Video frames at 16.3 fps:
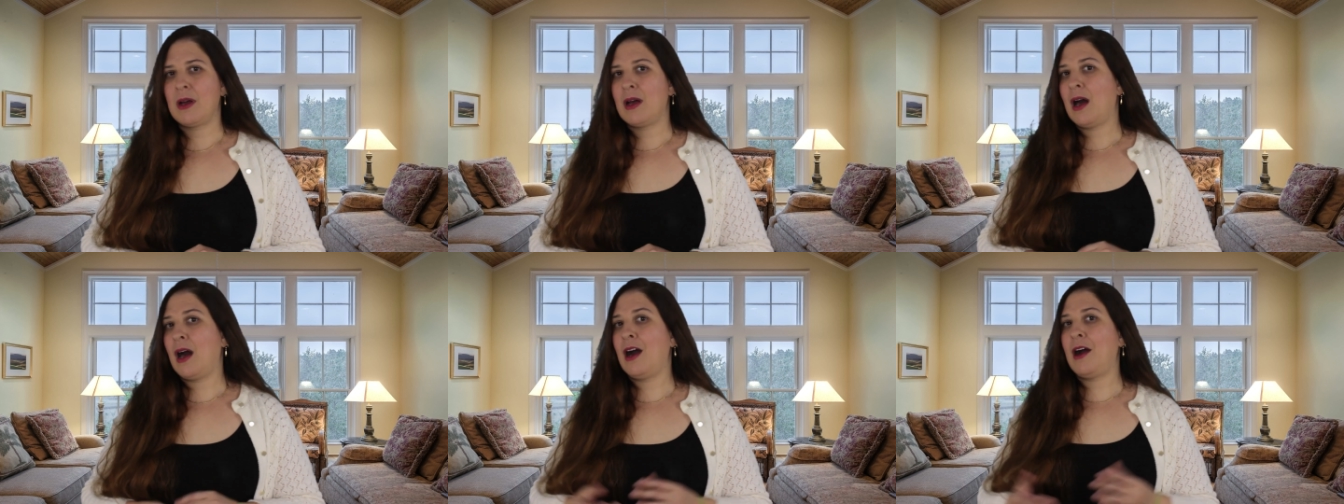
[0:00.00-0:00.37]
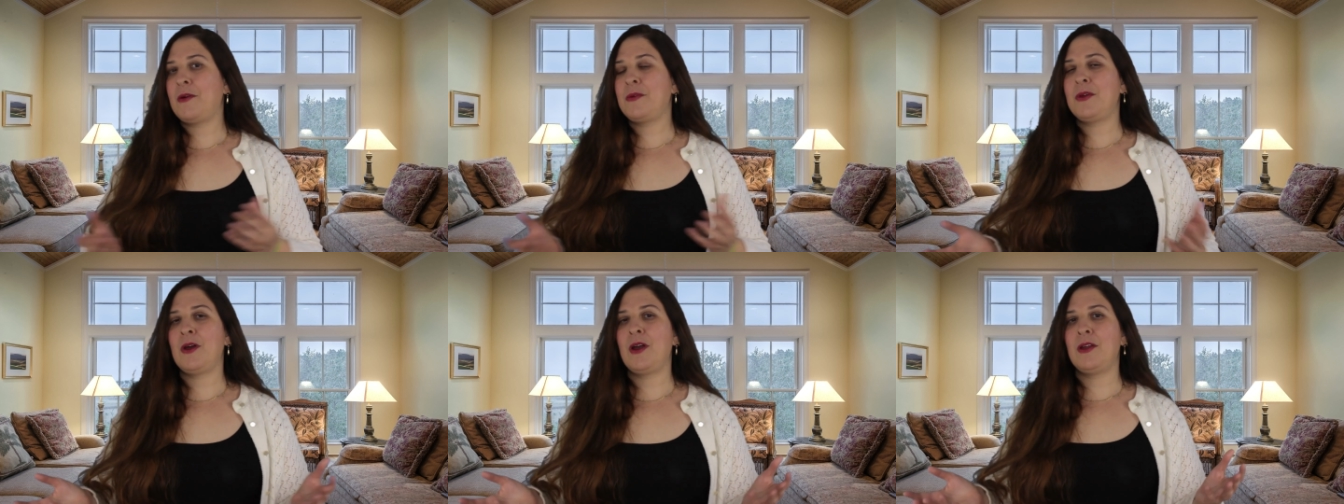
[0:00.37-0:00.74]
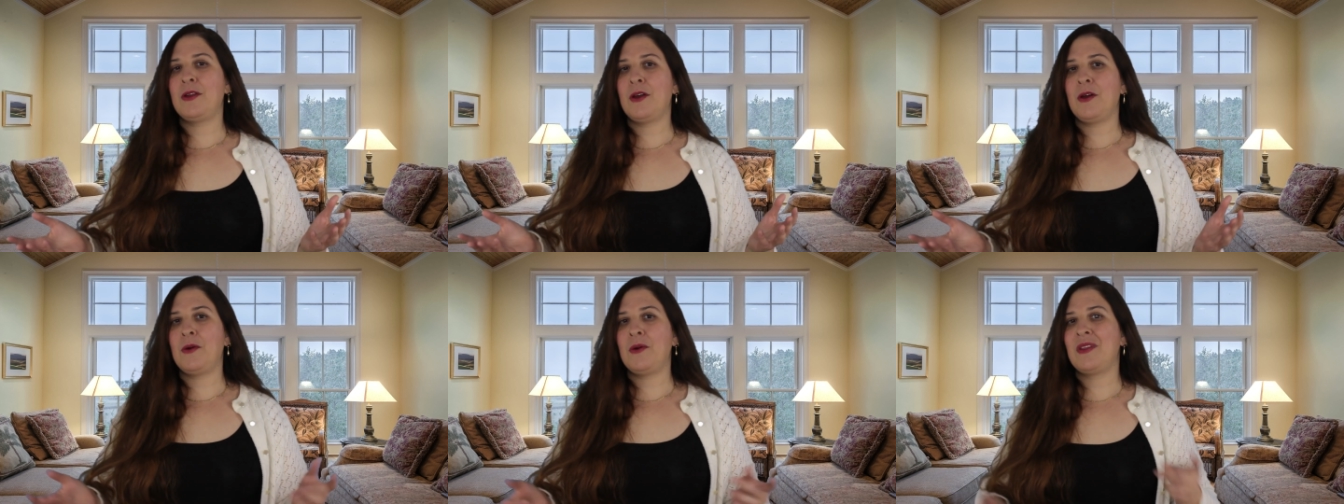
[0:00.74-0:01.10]
How do I
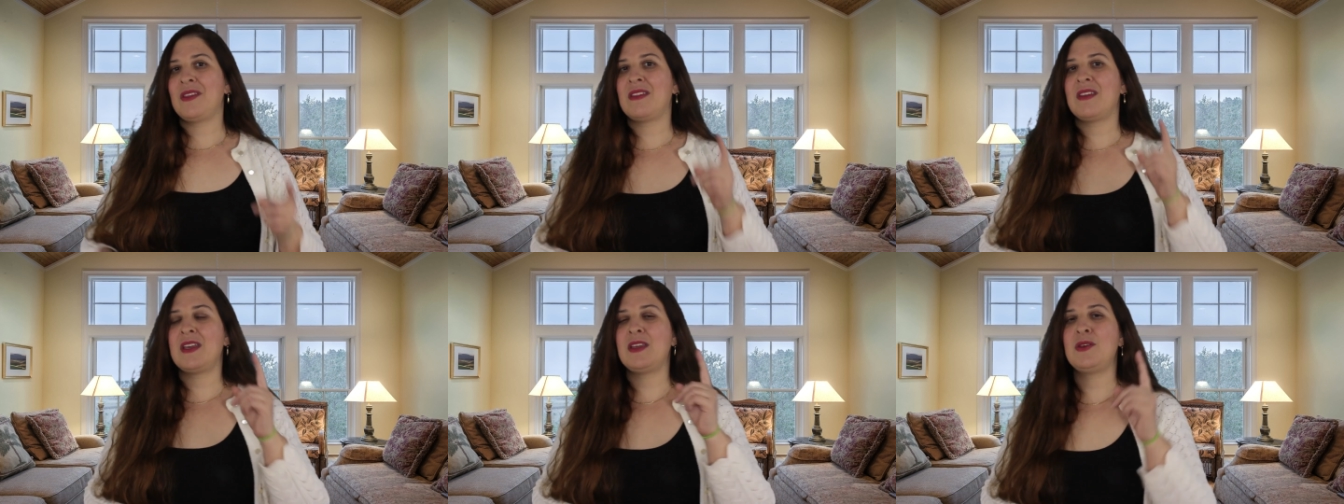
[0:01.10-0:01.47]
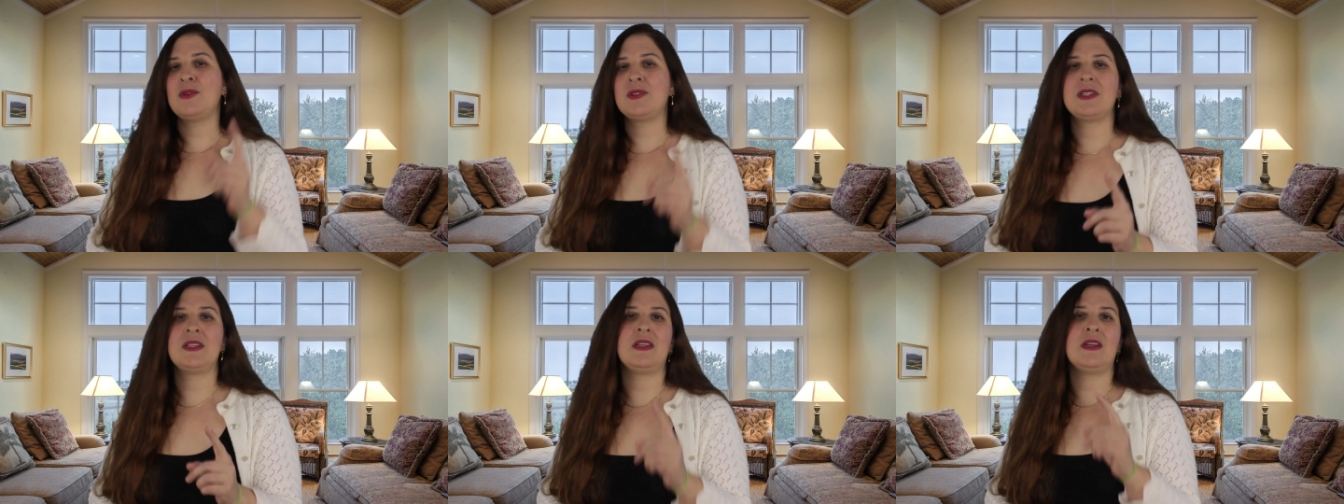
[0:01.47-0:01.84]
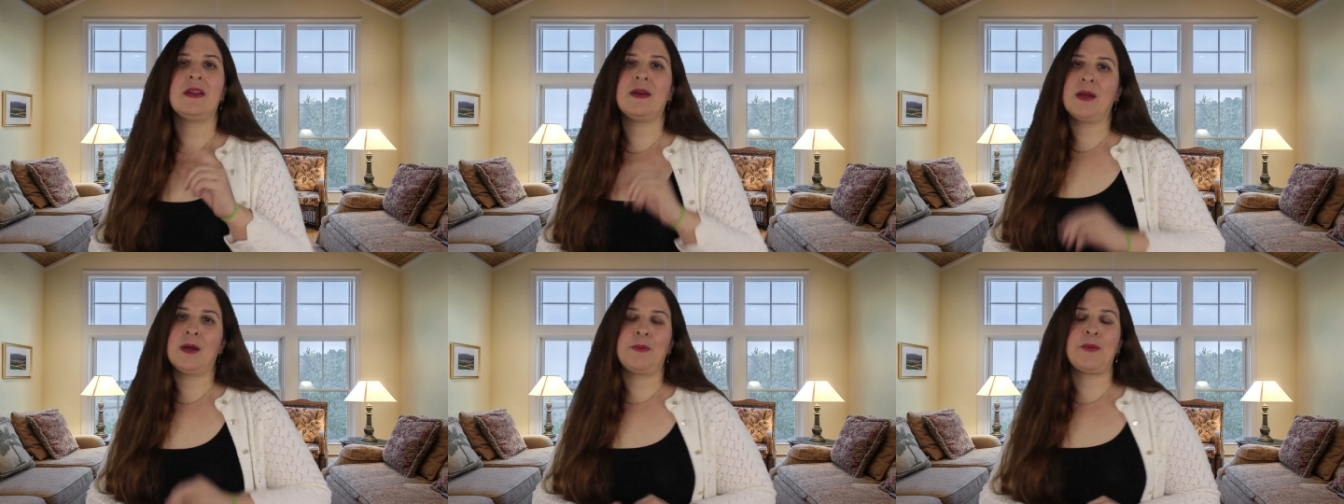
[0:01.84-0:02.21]
know? They use it in
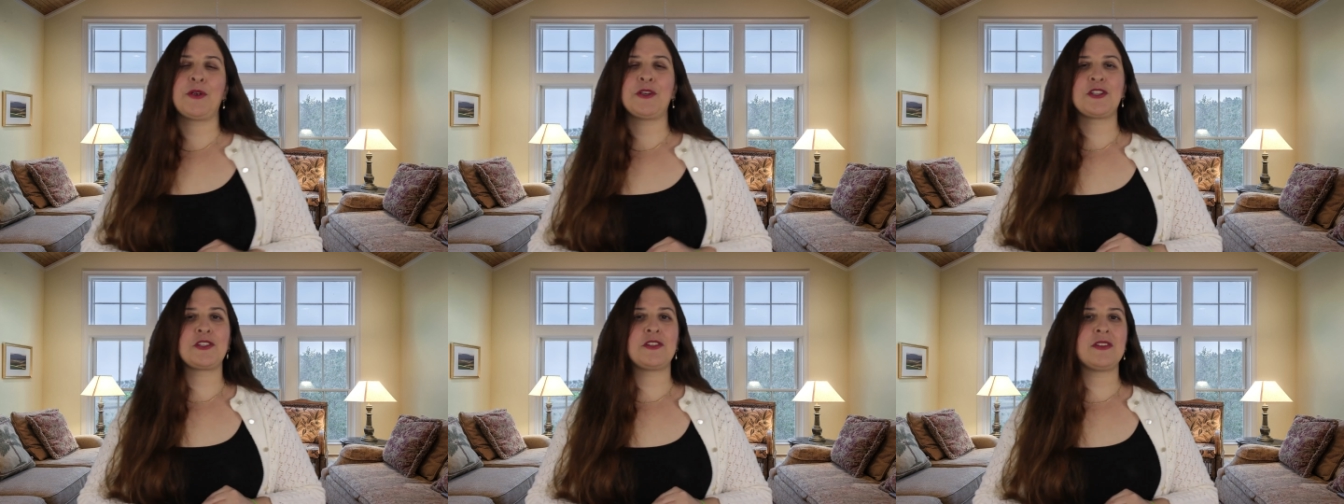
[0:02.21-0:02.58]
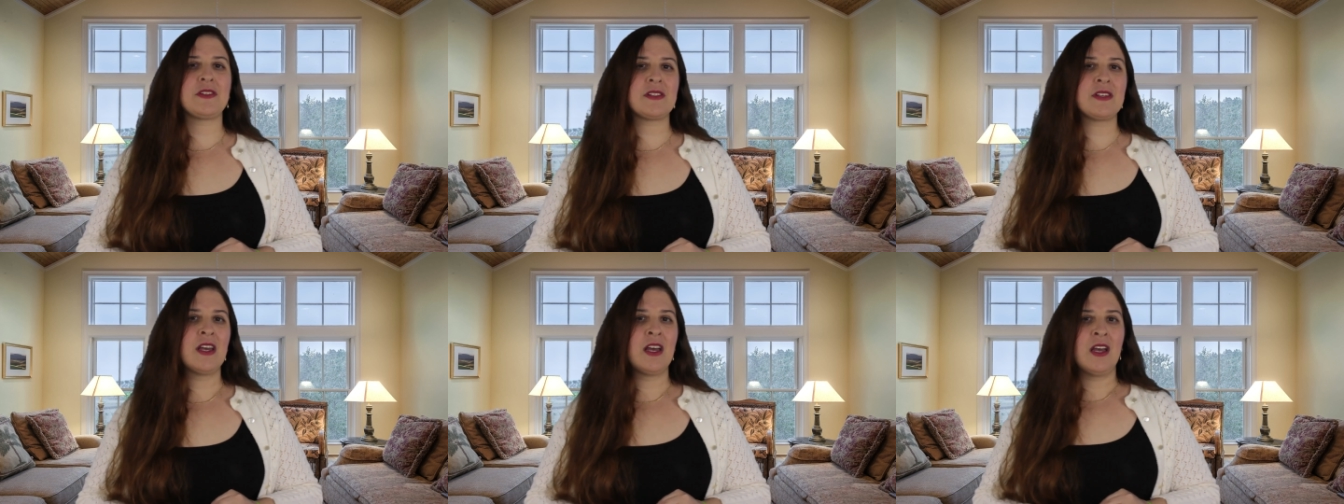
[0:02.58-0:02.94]
commercials.